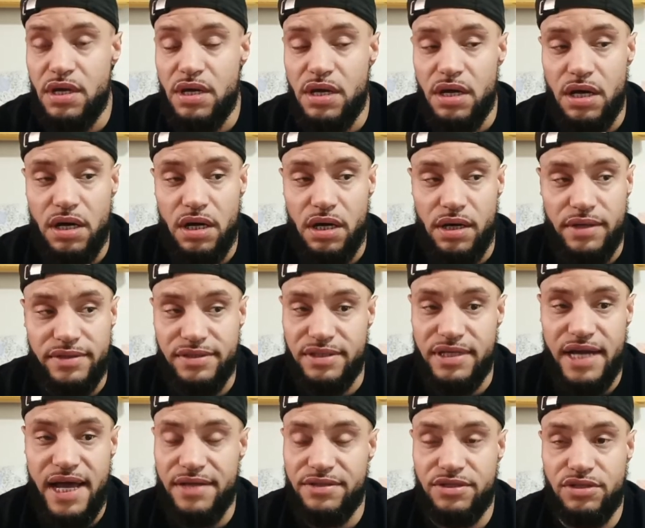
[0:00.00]
uh, it's
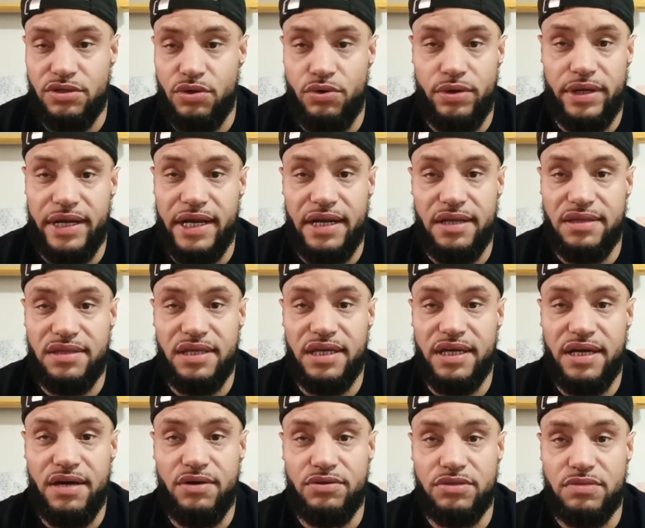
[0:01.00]
not storing anything
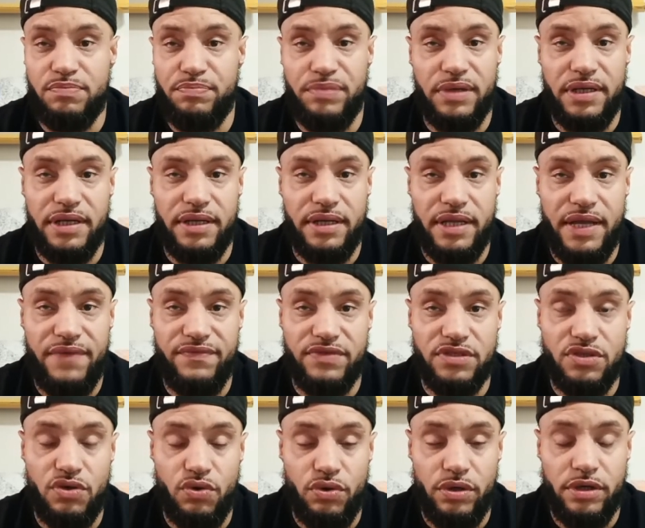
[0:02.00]
else but
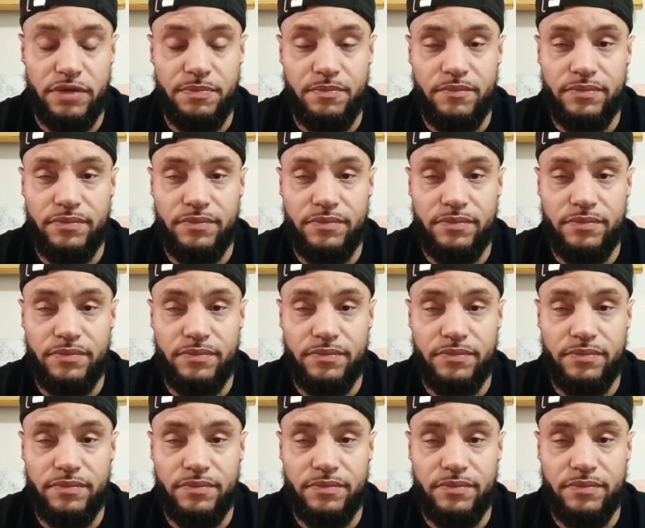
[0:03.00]
inventory